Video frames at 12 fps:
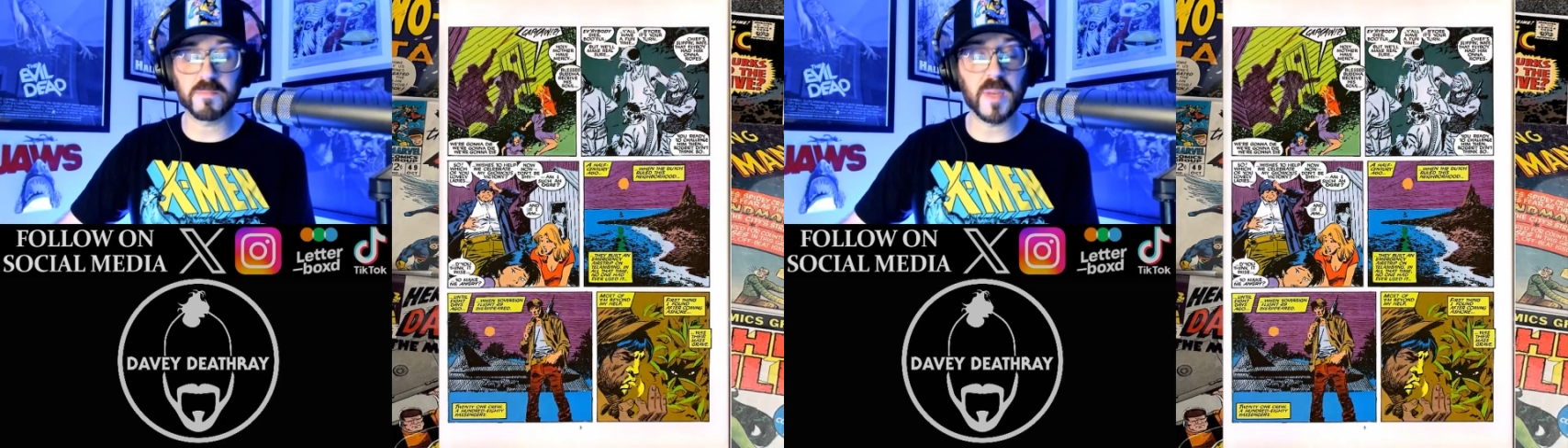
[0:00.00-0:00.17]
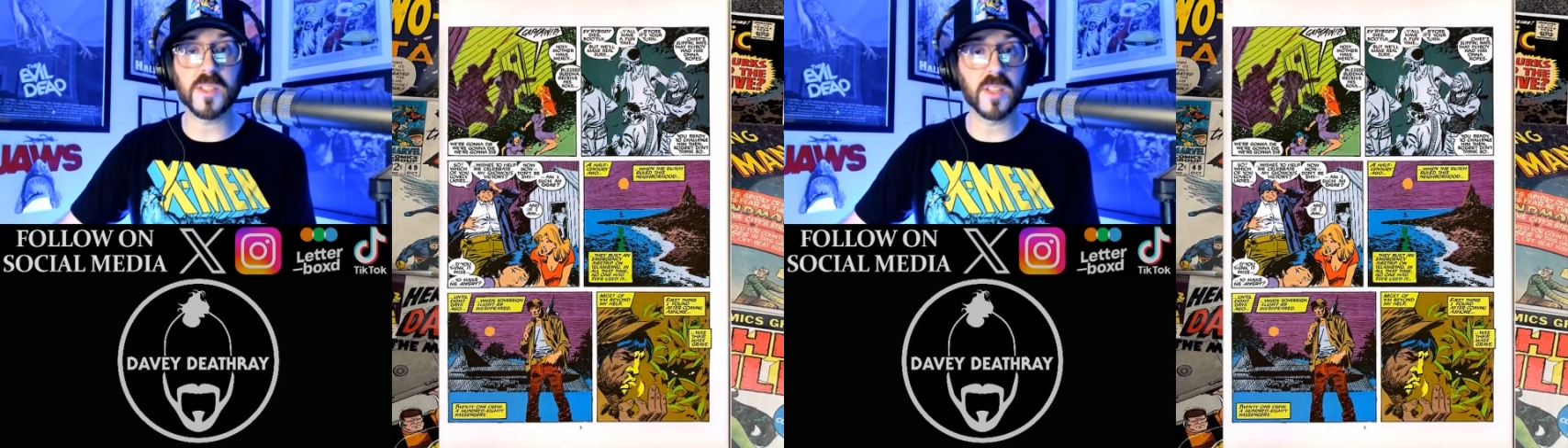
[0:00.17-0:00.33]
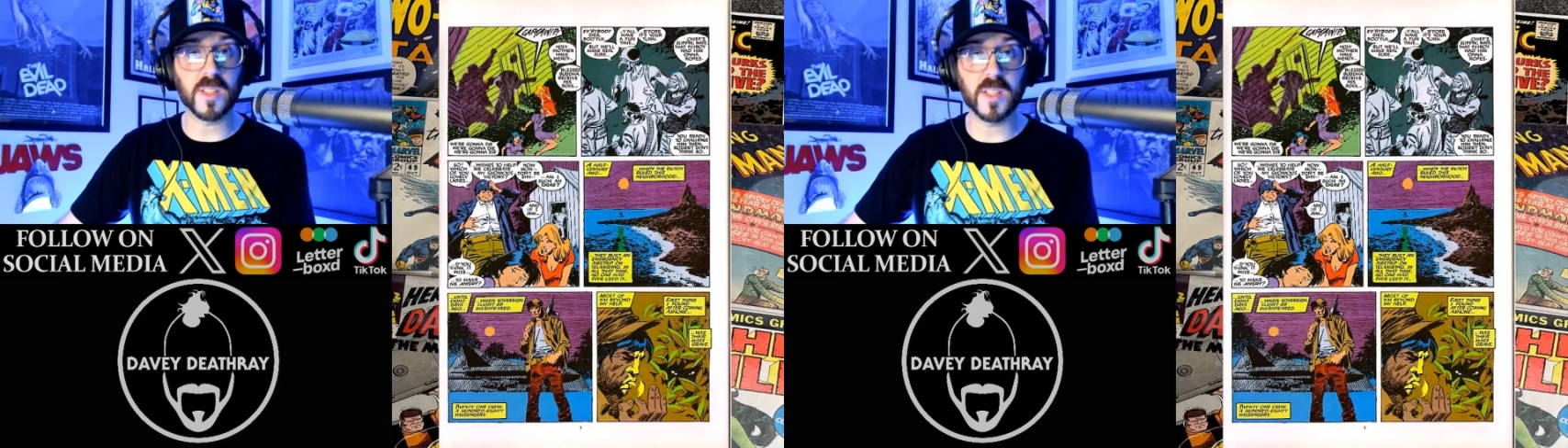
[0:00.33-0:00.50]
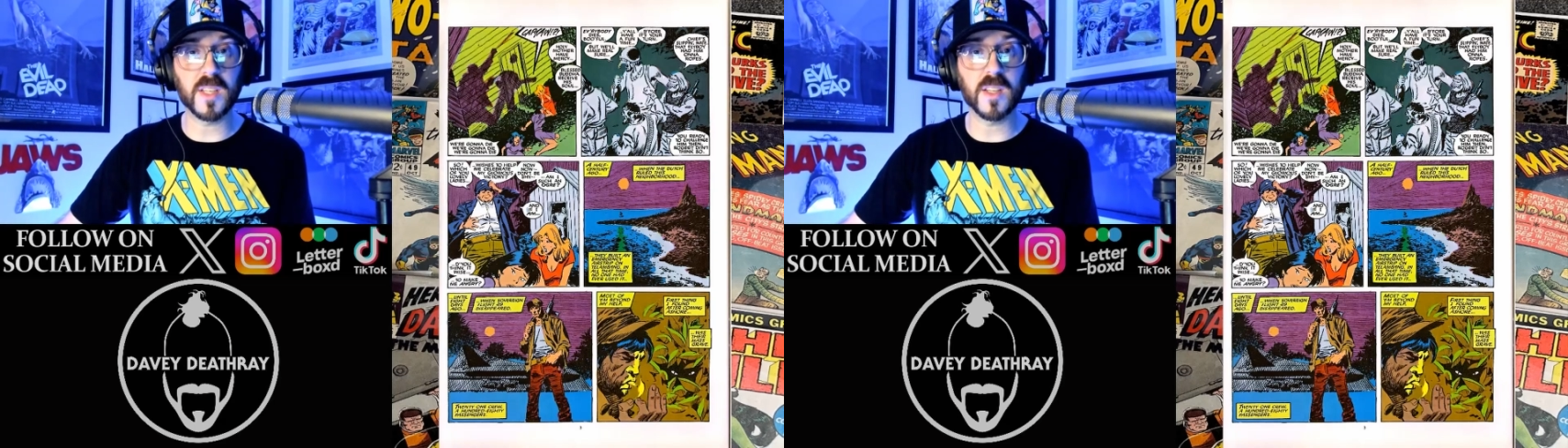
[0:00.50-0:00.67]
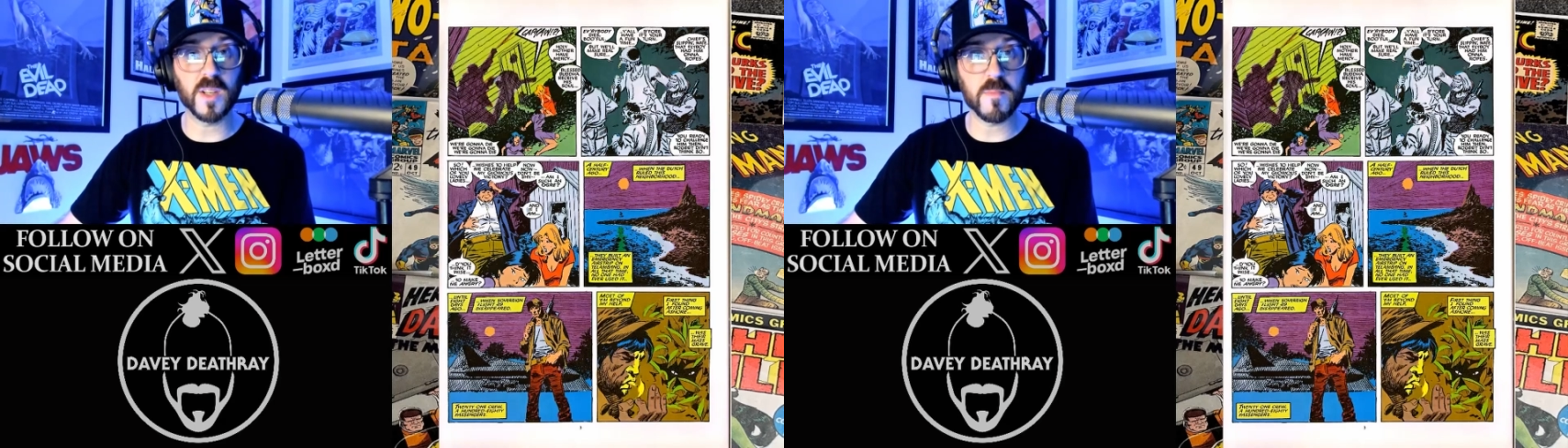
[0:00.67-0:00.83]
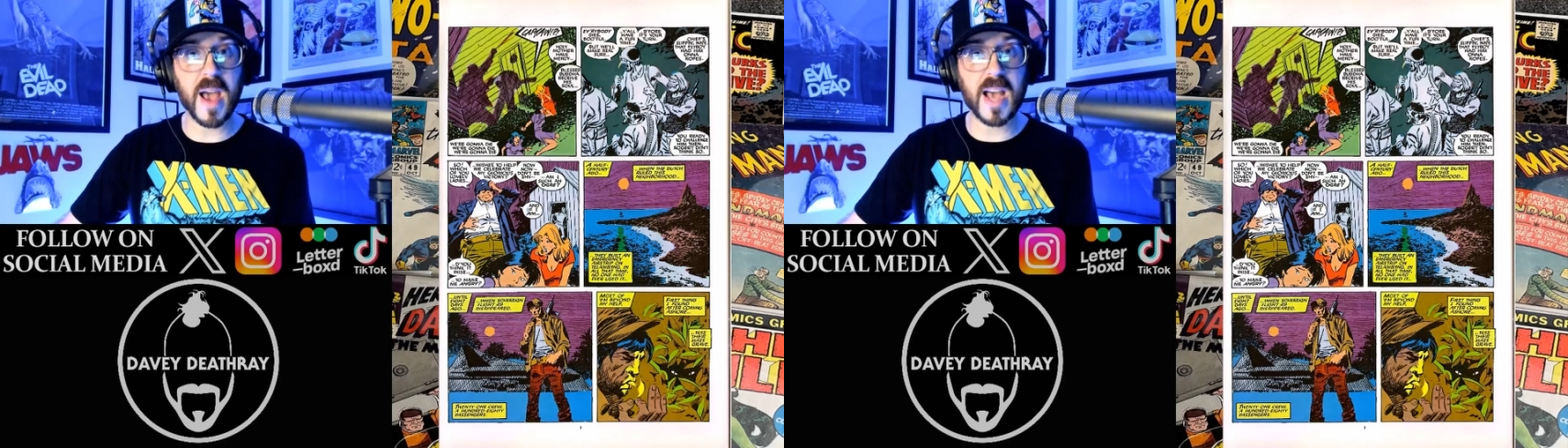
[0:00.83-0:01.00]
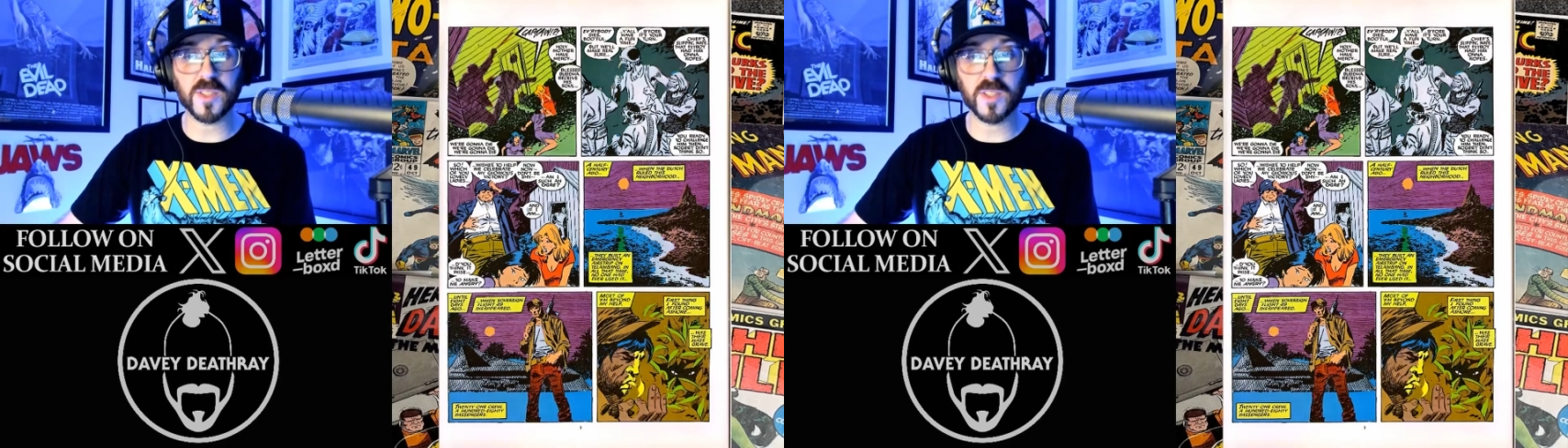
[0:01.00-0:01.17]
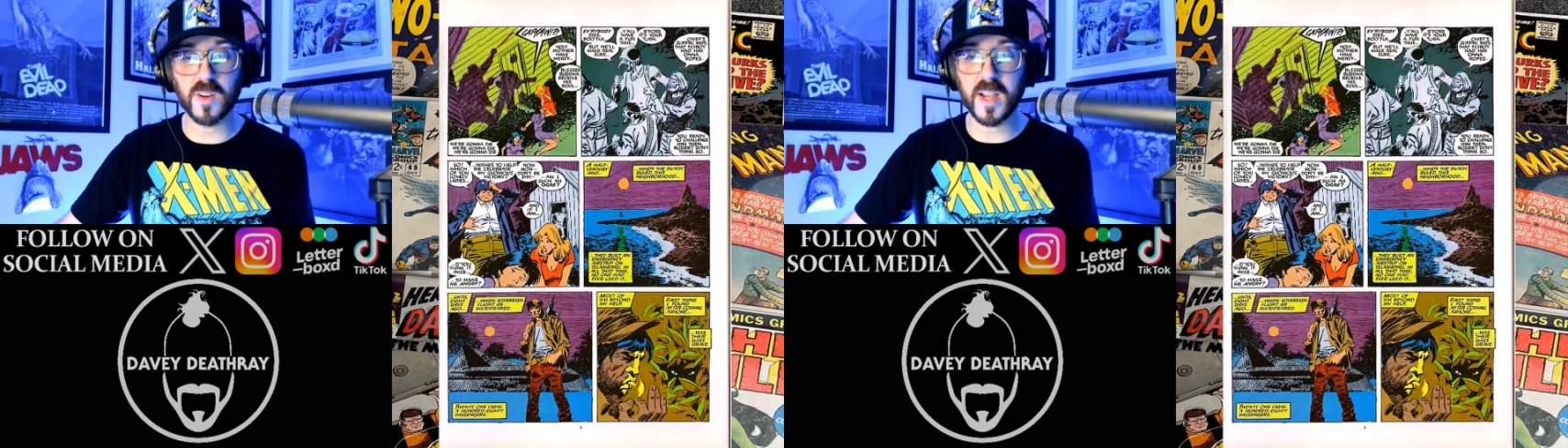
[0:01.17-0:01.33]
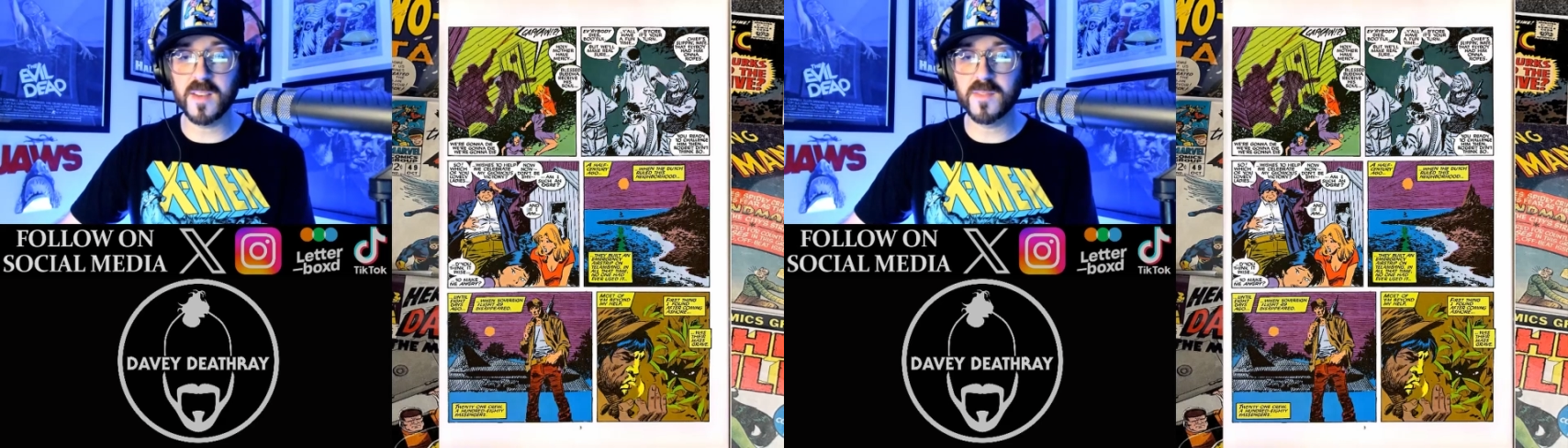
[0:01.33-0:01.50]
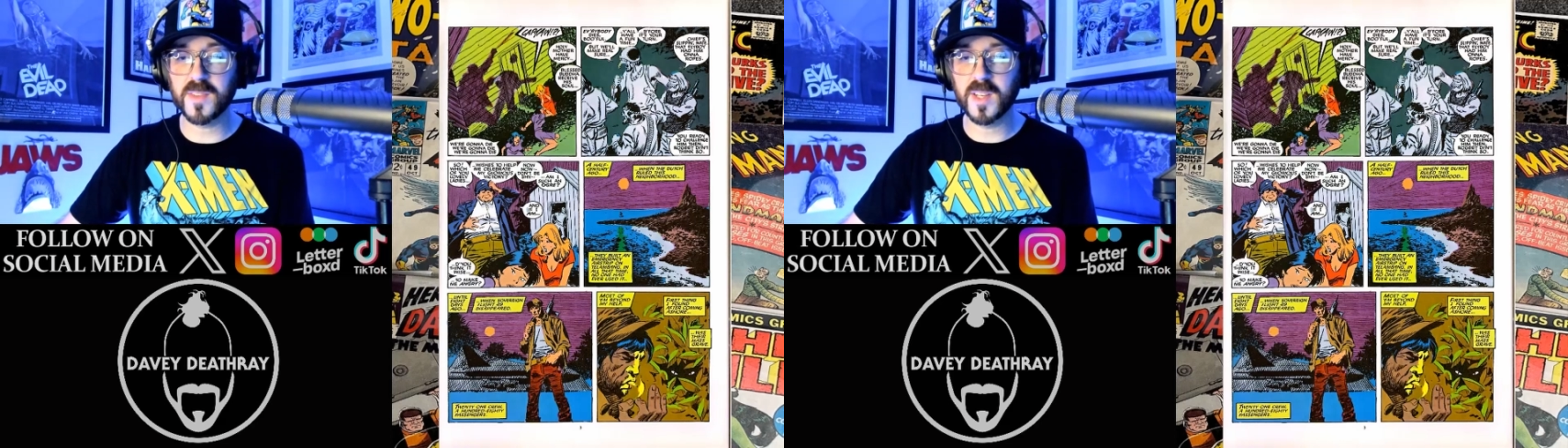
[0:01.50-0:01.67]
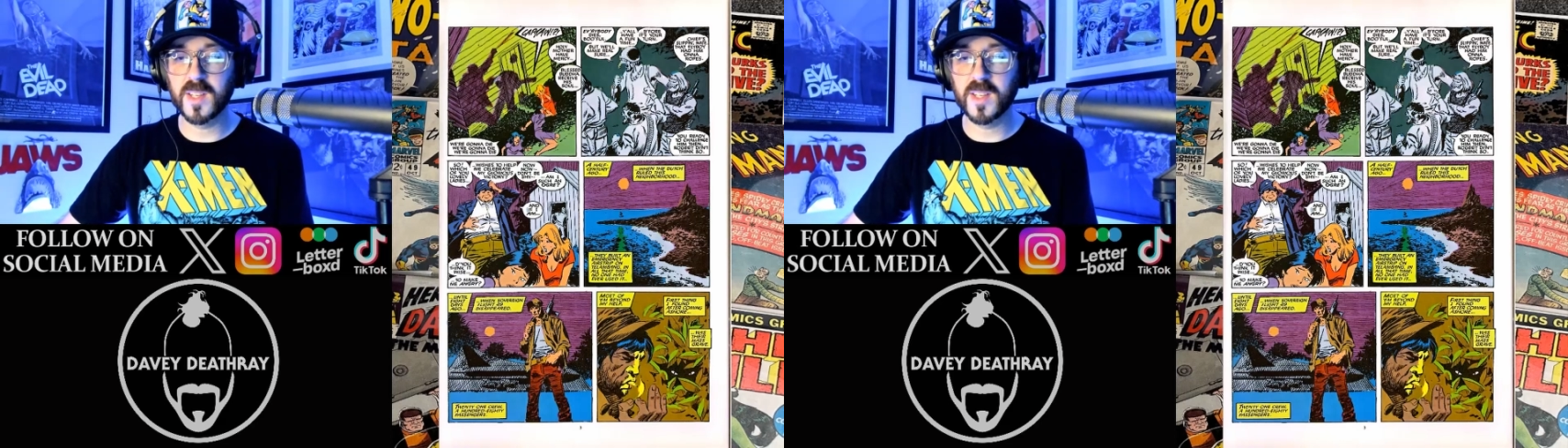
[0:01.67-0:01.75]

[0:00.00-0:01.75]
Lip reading: basically in a mass grave,